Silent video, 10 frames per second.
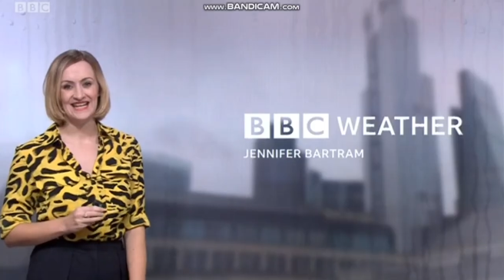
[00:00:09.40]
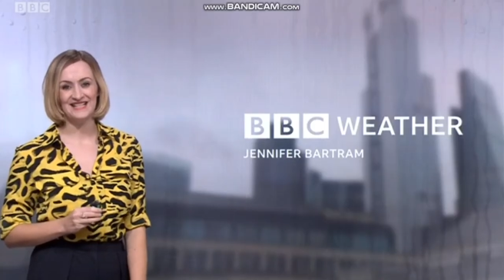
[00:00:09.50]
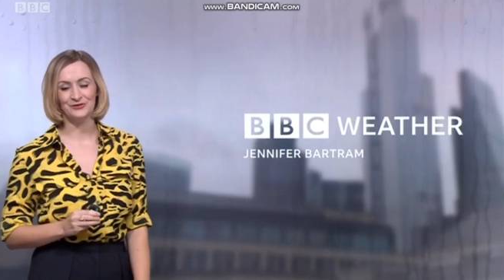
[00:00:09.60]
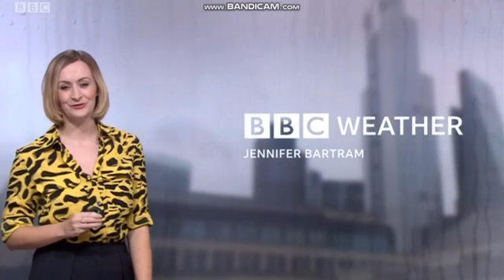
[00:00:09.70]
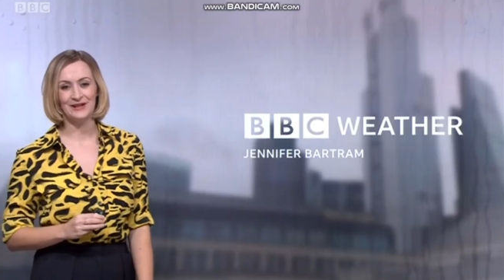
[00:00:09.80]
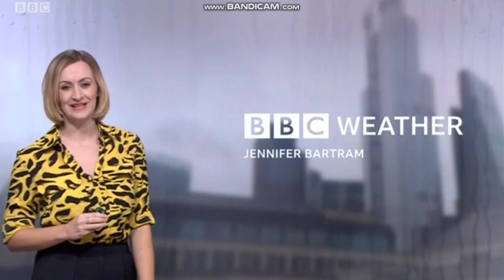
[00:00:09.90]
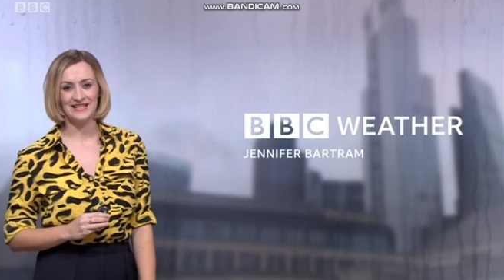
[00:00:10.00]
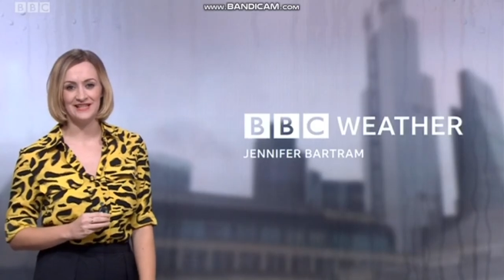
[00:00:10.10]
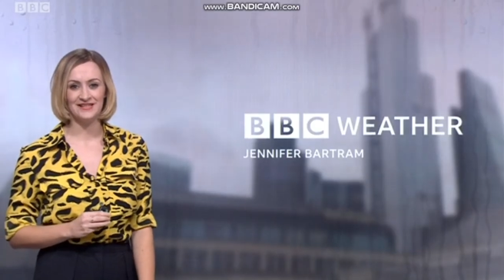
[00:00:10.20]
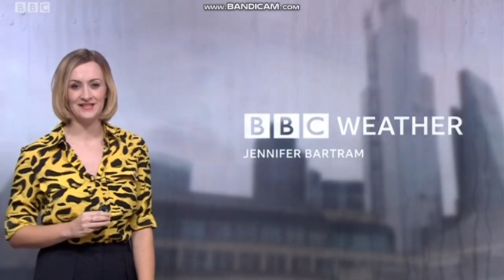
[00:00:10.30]
it is
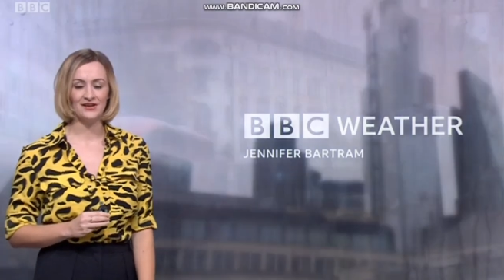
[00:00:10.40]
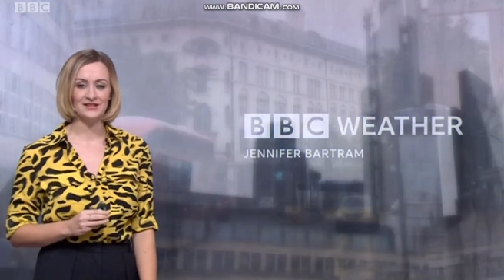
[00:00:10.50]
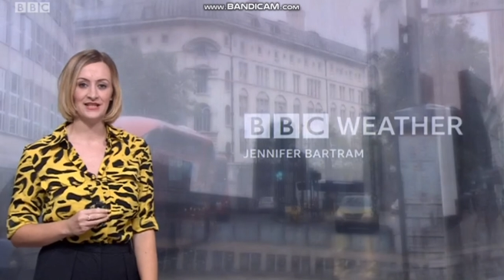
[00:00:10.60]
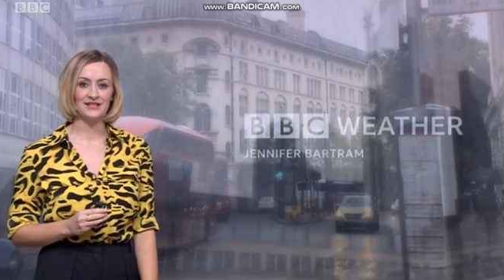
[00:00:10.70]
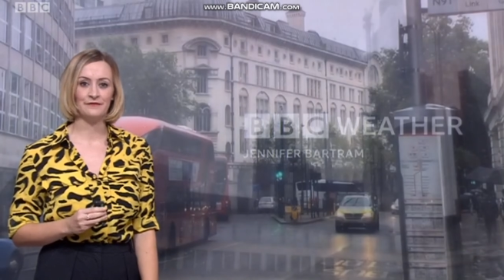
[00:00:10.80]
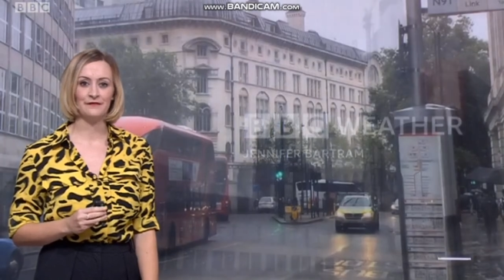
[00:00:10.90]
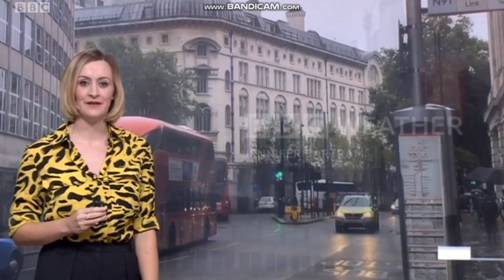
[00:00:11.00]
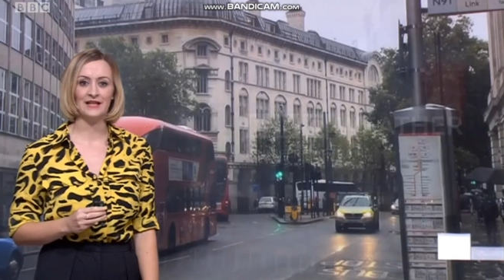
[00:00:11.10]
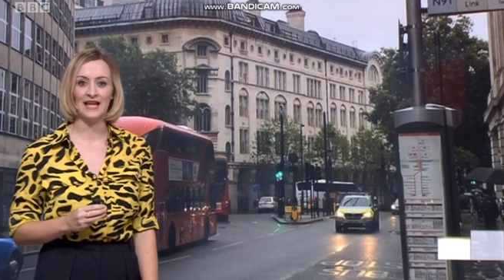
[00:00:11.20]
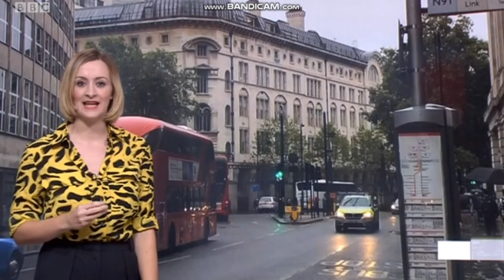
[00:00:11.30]
already starting to
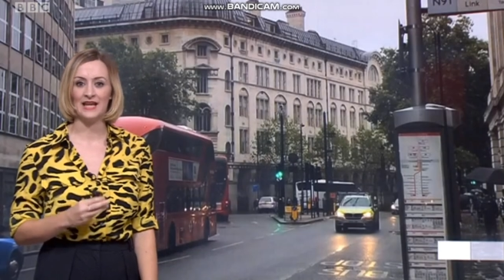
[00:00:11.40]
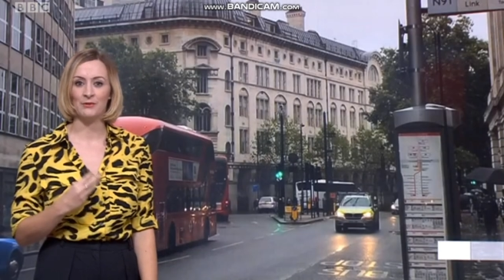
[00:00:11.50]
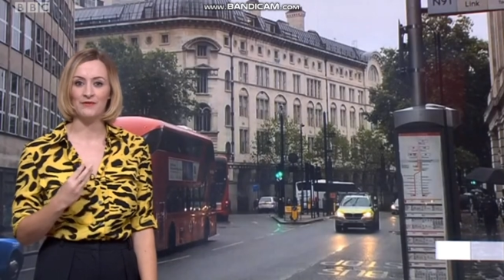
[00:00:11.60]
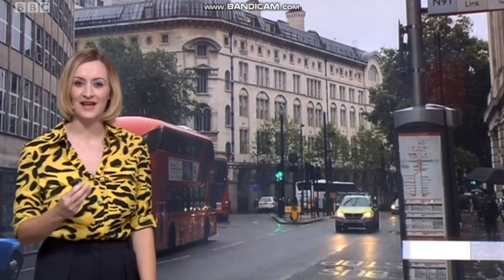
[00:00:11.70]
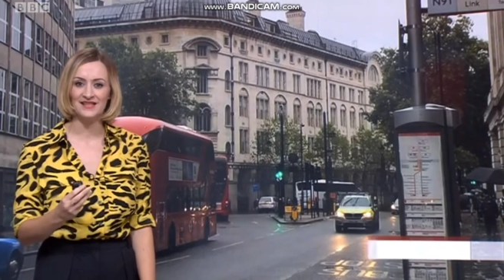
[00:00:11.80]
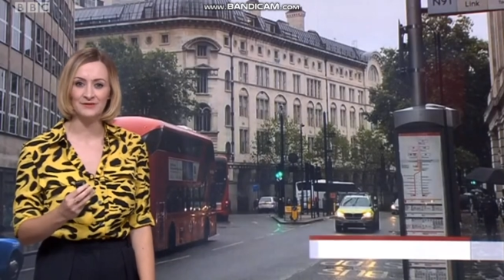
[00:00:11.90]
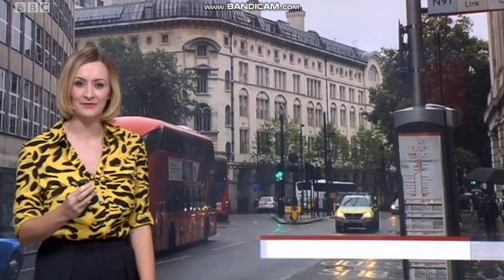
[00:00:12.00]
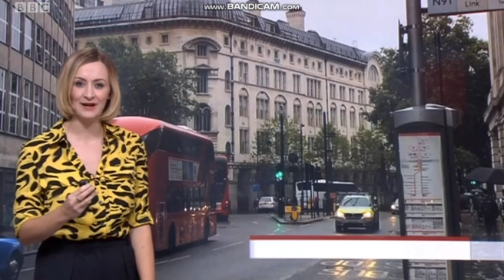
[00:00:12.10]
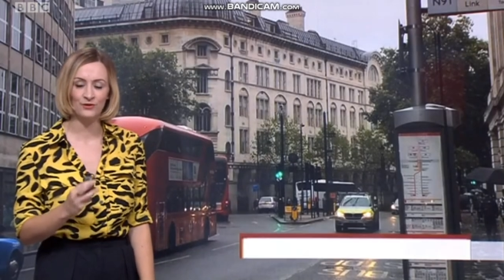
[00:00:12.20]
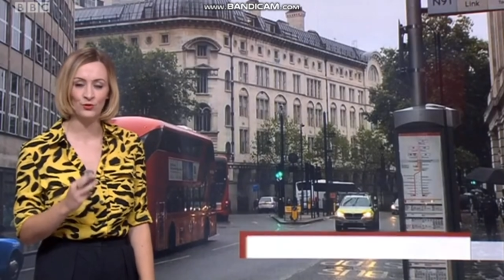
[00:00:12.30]
feel like it. We've had
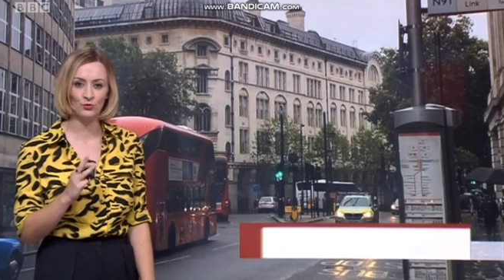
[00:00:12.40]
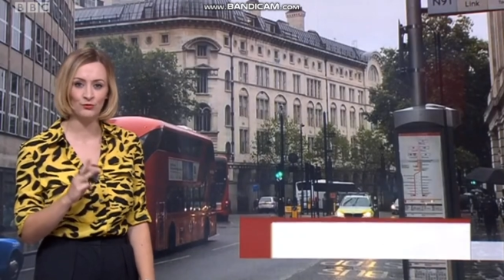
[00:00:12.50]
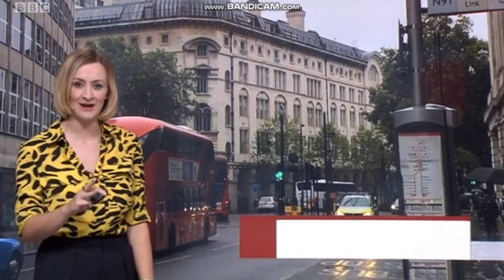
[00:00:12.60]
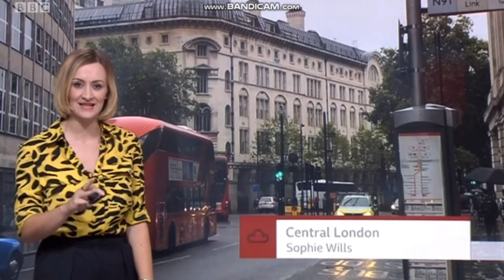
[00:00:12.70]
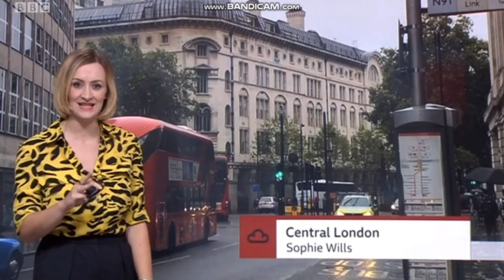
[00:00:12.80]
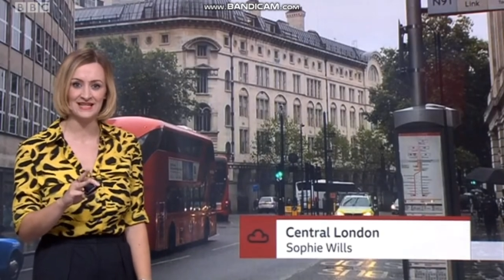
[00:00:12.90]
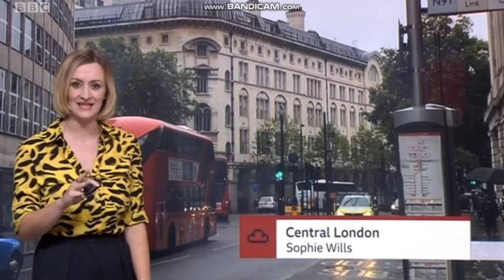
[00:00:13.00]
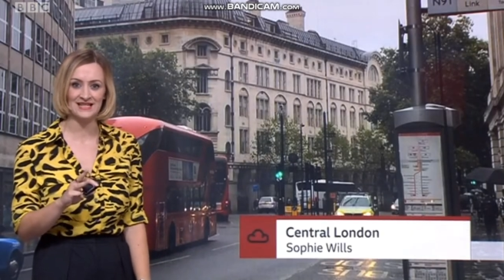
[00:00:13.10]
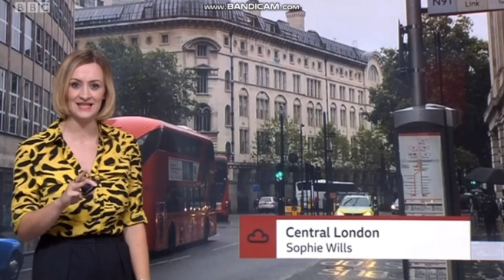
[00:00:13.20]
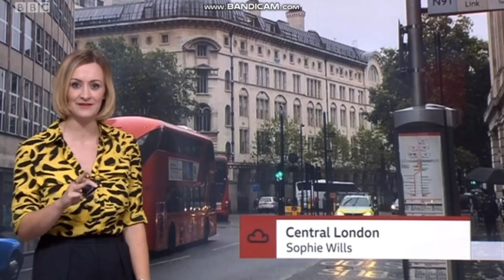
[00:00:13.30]
some rain already
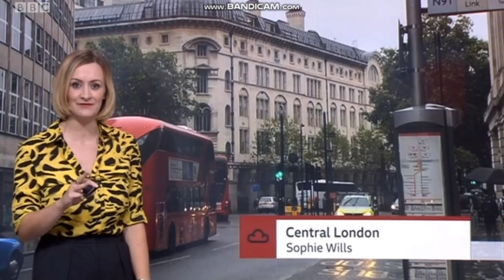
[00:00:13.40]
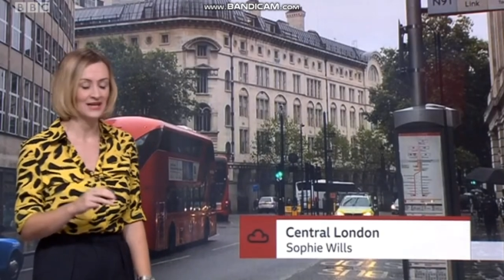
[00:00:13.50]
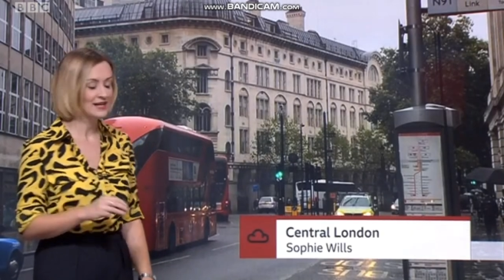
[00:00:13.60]
this evening.